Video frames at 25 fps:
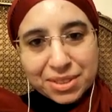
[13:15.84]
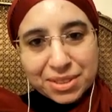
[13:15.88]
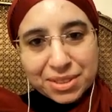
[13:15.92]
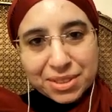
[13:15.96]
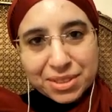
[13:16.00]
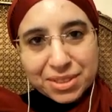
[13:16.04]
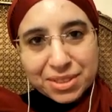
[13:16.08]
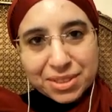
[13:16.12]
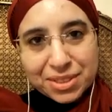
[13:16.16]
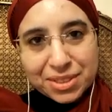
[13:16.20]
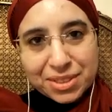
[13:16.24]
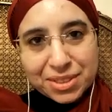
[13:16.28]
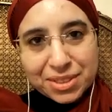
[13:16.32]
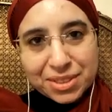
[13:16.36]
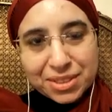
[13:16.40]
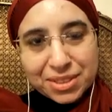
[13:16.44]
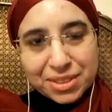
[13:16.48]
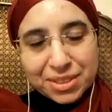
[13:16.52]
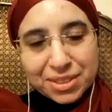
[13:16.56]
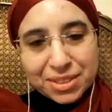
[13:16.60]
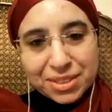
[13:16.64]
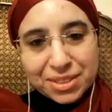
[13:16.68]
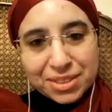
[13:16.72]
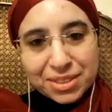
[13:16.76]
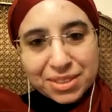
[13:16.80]

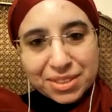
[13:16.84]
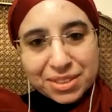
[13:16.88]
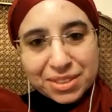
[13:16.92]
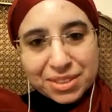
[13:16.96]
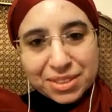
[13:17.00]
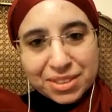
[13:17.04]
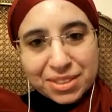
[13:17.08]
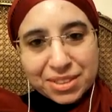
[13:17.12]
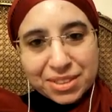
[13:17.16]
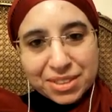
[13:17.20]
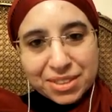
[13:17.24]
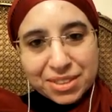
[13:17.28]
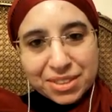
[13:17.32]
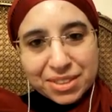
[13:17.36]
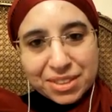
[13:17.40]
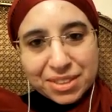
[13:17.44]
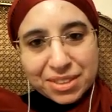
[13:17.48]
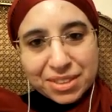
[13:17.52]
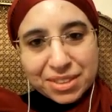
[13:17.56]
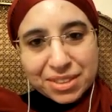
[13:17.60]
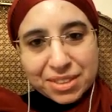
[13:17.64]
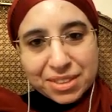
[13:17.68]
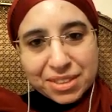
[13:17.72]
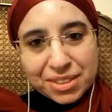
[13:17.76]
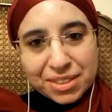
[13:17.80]

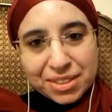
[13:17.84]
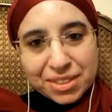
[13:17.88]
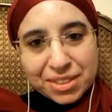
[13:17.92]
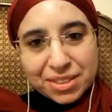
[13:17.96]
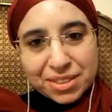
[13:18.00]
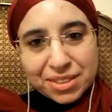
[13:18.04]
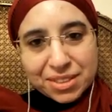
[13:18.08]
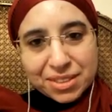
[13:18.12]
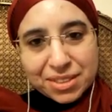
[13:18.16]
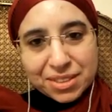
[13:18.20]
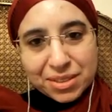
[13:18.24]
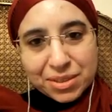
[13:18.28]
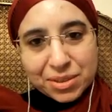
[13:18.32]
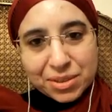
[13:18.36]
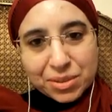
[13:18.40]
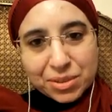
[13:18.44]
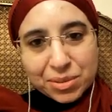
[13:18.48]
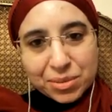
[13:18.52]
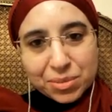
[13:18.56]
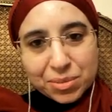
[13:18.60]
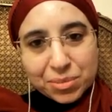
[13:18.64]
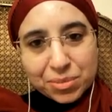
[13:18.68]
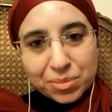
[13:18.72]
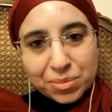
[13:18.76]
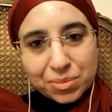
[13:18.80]

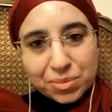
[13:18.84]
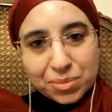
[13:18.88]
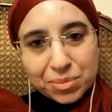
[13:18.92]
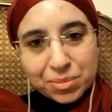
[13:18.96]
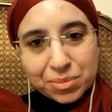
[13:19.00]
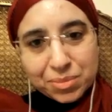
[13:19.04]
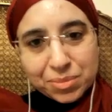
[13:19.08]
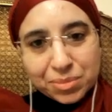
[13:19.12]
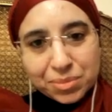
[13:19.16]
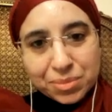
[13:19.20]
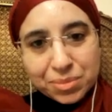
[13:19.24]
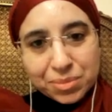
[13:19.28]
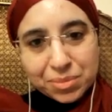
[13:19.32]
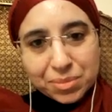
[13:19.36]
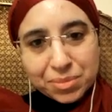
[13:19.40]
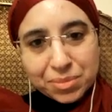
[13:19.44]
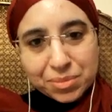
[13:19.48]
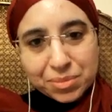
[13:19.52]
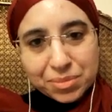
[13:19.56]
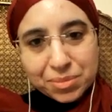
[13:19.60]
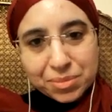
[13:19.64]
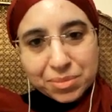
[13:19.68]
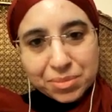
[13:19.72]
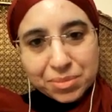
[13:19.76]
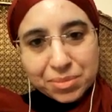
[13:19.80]

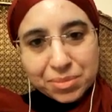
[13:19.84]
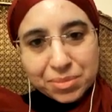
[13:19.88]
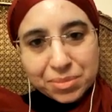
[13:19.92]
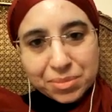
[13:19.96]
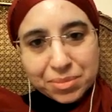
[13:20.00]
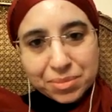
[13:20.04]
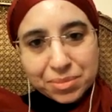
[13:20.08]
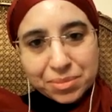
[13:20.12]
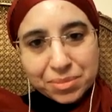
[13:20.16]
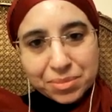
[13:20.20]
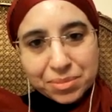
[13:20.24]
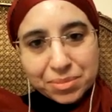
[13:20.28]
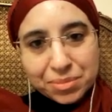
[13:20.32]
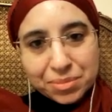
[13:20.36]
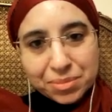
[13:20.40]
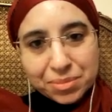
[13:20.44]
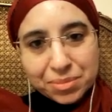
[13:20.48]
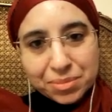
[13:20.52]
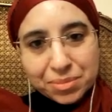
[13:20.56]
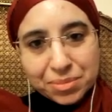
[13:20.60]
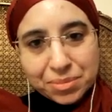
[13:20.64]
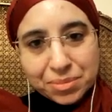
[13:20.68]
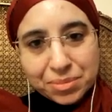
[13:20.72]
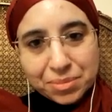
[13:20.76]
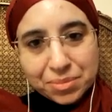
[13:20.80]

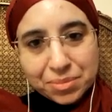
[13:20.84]
[no speech]